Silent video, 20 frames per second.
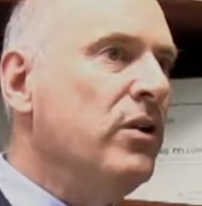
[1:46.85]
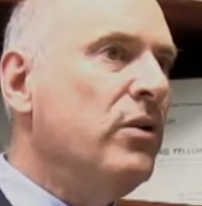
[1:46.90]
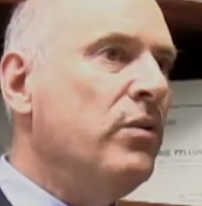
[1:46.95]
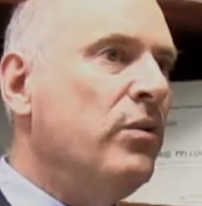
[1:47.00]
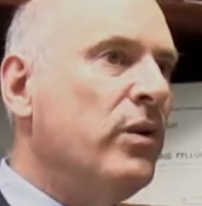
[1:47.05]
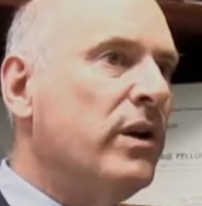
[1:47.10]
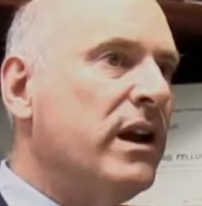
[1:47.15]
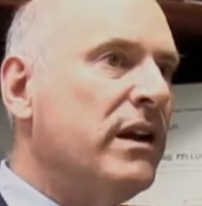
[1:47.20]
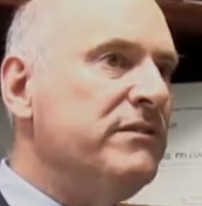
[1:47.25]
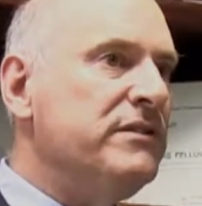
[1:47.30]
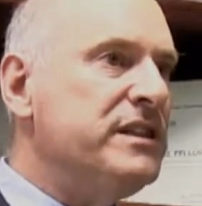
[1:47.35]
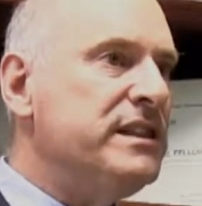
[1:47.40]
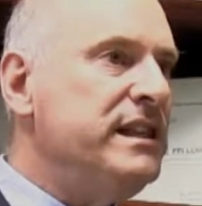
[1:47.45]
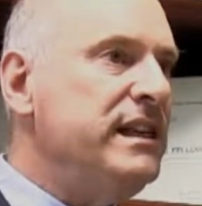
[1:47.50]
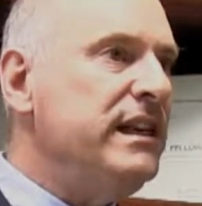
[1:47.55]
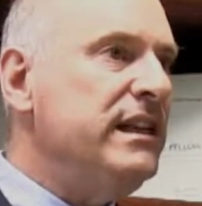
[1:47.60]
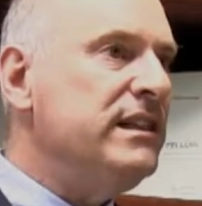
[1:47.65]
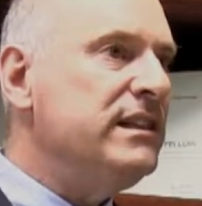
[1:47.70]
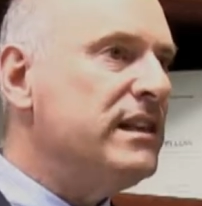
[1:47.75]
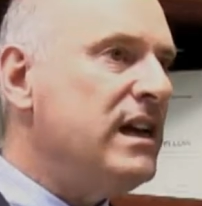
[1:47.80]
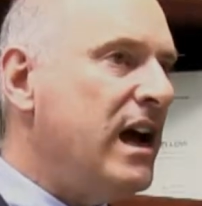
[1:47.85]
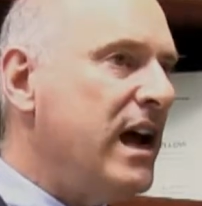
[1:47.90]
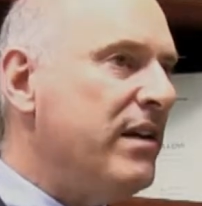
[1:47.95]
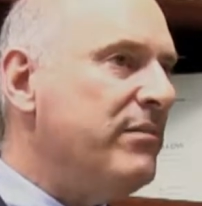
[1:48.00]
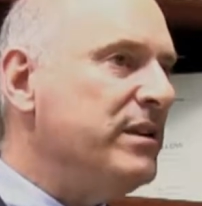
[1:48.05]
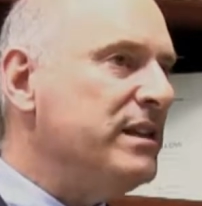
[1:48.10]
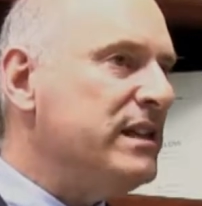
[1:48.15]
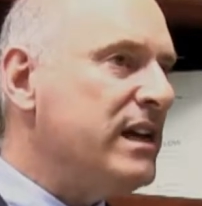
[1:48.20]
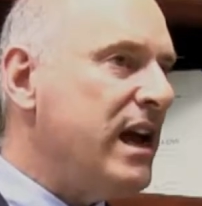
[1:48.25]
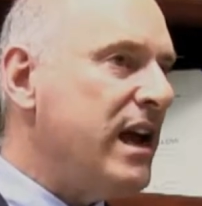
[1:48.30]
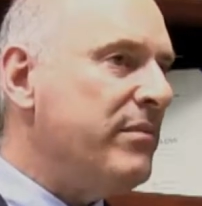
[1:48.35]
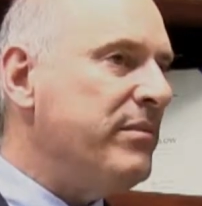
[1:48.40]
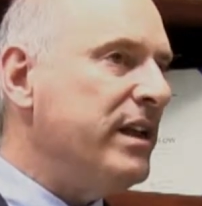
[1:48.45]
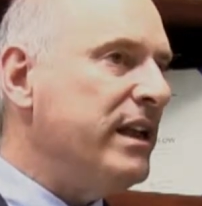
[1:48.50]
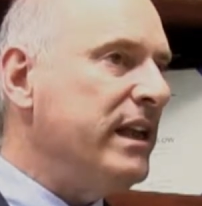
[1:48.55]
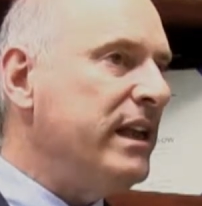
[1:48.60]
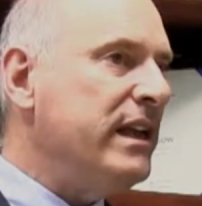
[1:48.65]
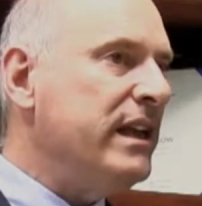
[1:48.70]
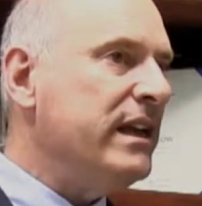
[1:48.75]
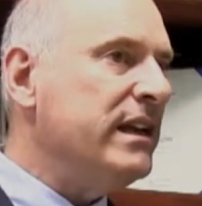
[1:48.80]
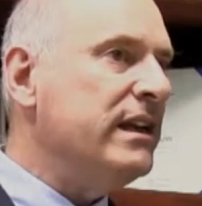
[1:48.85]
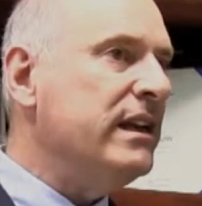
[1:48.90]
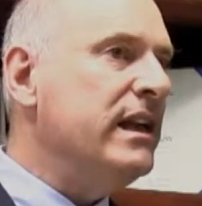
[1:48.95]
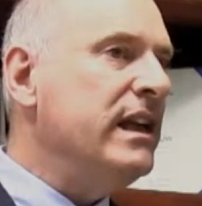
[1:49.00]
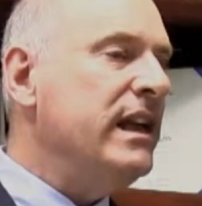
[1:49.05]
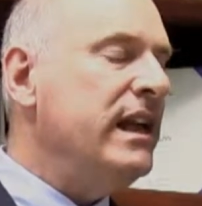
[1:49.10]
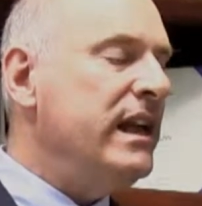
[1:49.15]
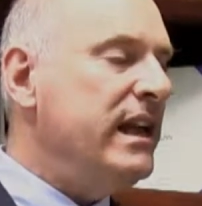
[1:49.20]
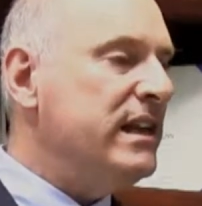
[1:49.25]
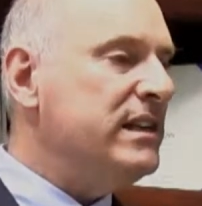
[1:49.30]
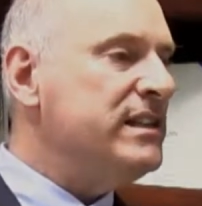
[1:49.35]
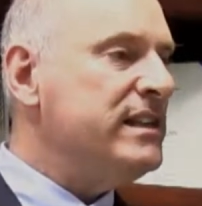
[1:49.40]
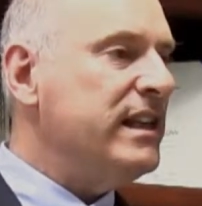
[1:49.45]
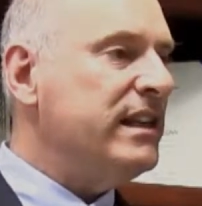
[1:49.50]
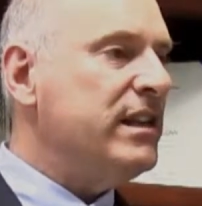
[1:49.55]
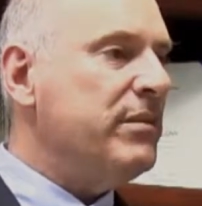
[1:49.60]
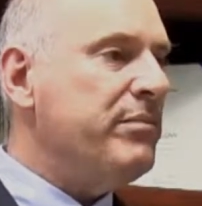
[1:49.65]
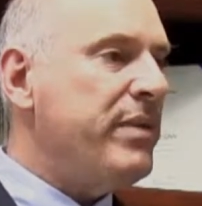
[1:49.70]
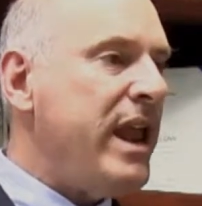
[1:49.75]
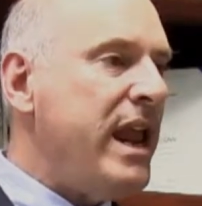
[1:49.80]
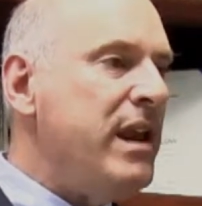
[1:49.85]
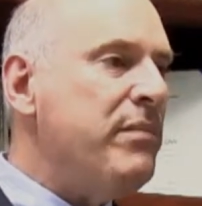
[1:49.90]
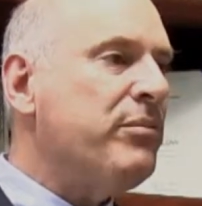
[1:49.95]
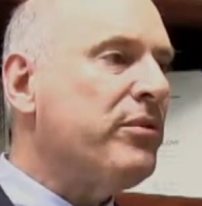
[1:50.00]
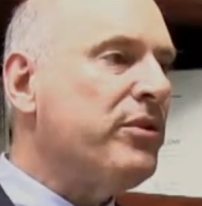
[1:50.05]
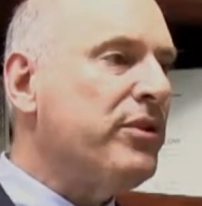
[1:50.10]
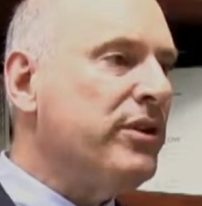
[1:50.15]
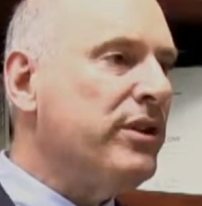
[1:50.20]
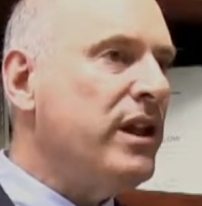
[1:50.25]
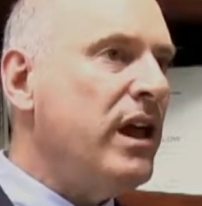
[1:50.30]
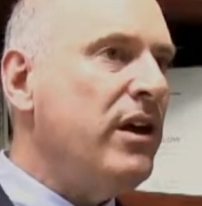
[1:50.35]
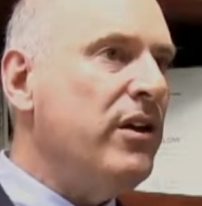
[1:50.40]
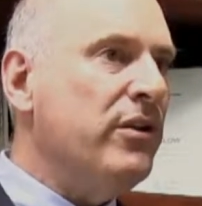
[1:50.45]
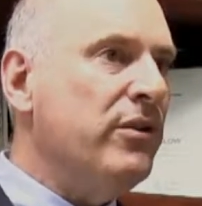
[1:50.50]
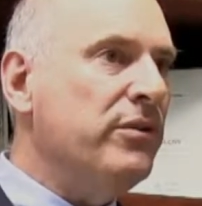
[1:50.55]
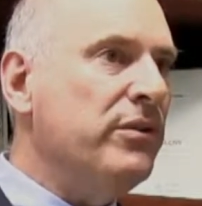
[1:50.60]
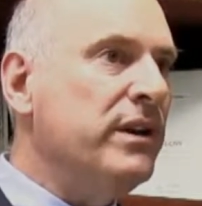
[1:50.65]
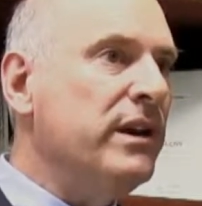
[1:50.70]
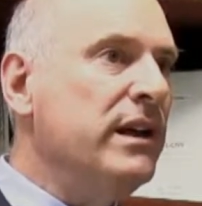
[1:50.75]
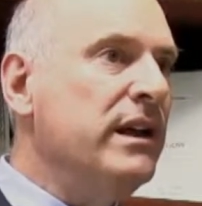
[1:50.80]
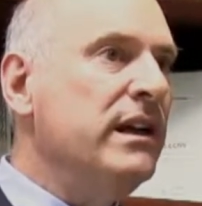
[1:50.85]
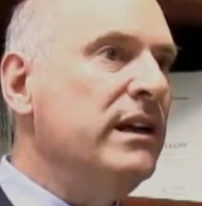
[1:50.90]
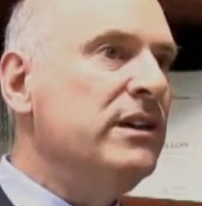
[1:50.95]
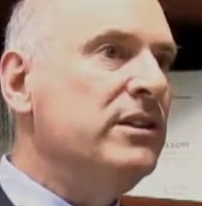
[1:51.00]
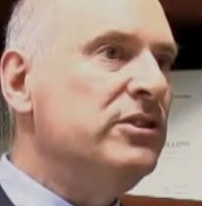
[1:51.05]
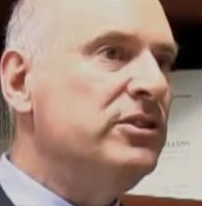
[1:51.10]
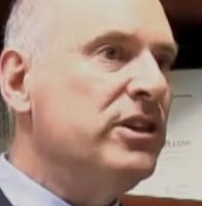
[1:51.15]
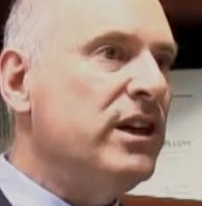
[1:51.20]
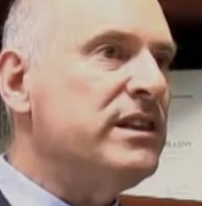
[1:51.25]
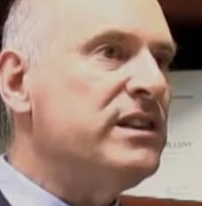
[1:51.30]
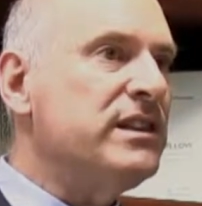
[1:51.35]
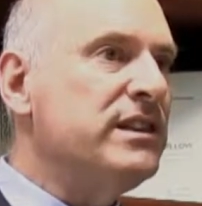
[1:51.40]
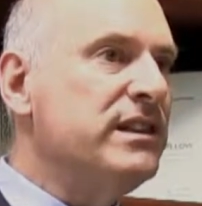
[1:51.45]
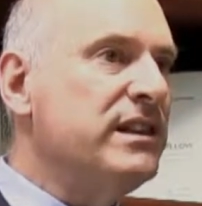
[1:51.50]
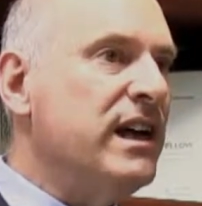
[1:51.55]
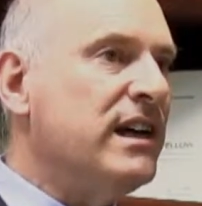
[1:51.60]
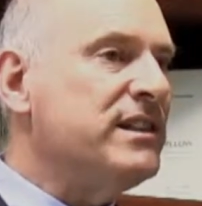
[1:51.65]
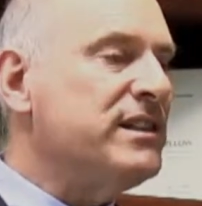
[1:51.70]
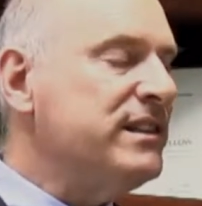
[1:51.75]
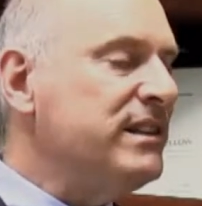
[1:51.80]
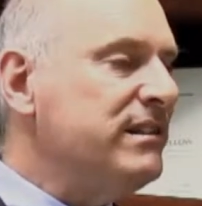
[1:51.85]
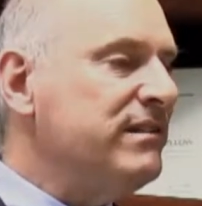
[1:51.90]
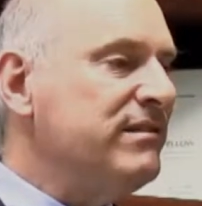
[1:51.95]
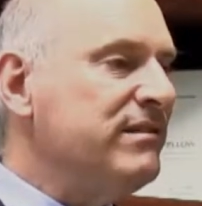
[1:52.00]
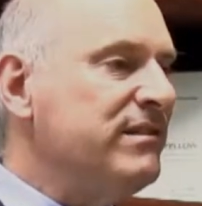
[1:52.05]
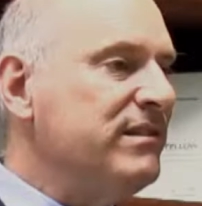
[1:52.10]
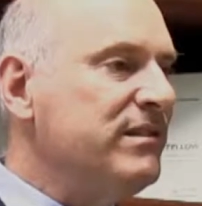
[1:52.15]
What I've seen time and time again is that the paper alone just doesn't